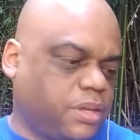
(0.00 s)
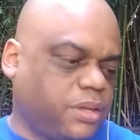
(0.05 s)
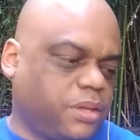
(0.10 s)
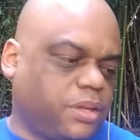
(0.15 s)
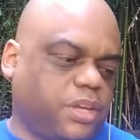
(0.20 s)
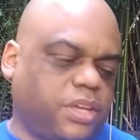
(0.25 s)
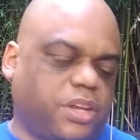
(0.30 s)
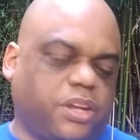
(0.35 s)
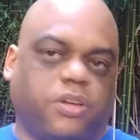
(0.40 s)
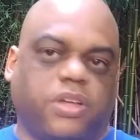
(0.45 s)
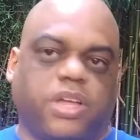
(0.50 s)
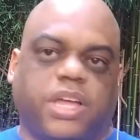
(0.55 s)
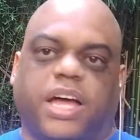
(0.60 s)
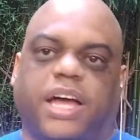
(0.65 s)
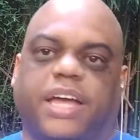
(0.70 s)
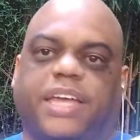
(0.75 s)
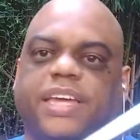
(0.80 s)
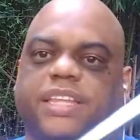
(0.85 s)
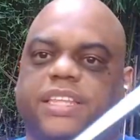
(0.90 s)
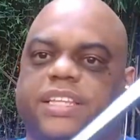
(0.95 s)
you know,
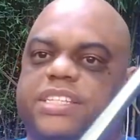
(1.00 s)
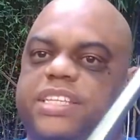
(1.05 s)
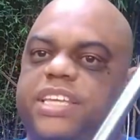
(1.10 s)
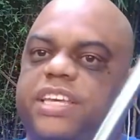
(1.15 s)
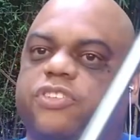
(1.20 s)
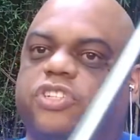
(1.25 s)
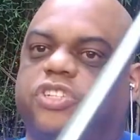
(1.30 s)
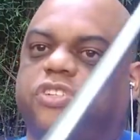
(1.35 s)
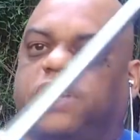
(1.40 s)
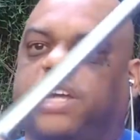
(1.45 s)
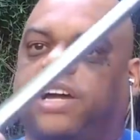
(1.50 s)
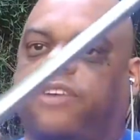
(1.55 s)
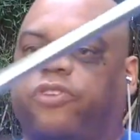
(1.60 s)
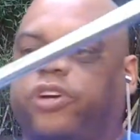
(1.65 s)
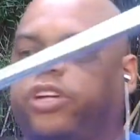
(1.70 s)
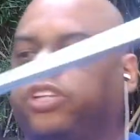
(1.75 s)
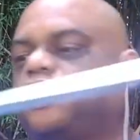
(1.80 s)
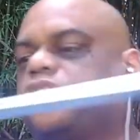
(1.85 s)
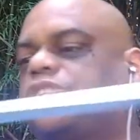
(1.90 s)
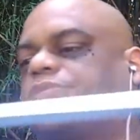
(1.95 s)
again, this gives you
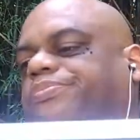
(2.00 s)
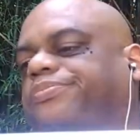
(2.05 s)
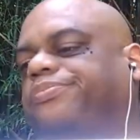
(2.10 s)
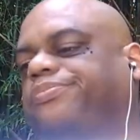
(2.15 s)
leverage.